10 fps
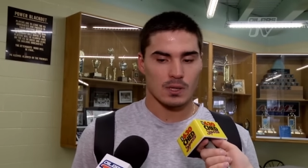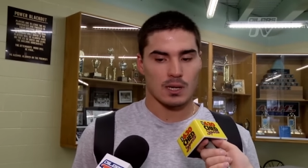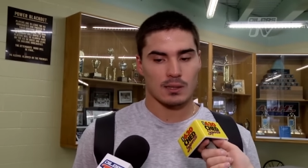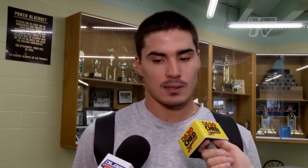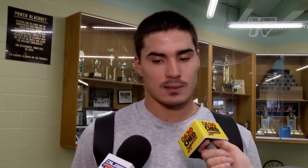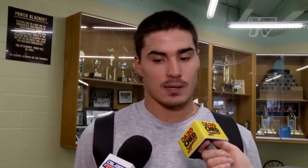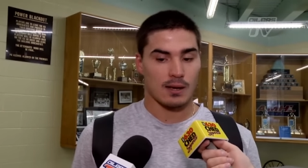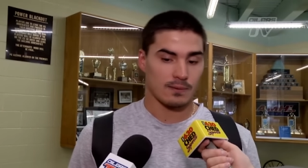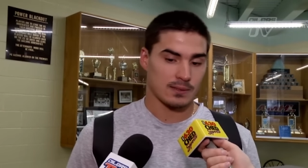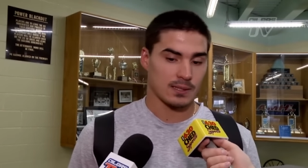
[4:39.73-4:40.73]
I uh, lost the
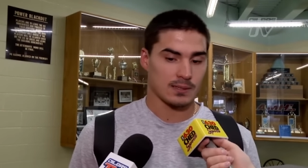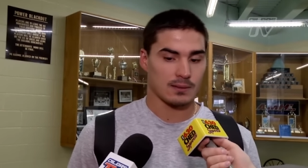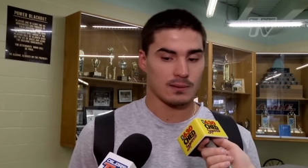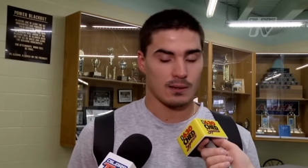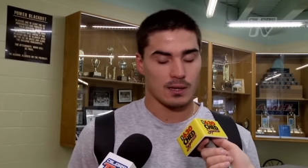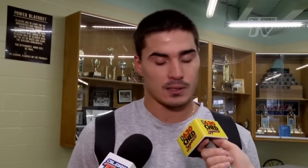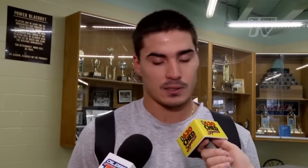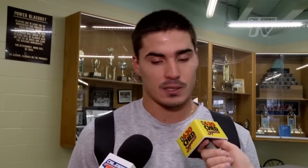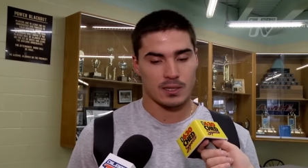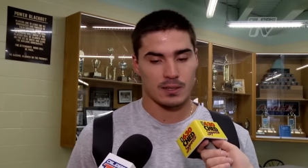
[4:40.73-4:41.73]
half season
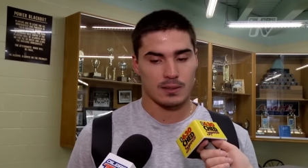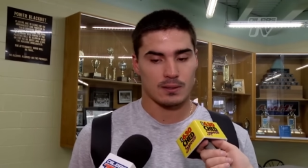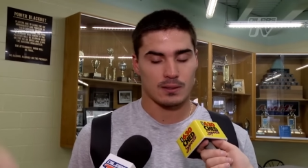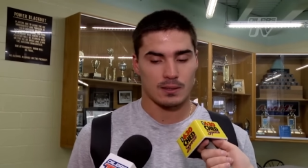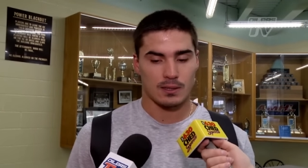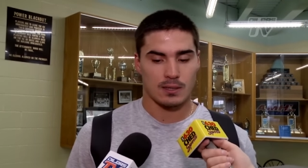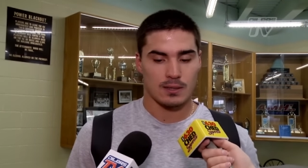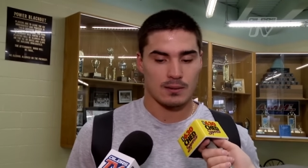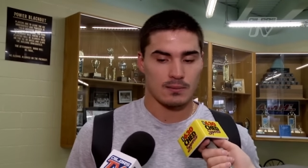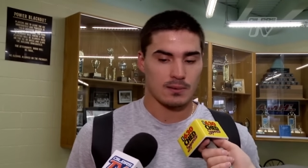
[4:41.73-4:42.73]
last year, and
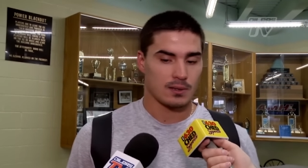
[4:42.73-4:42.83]
uh,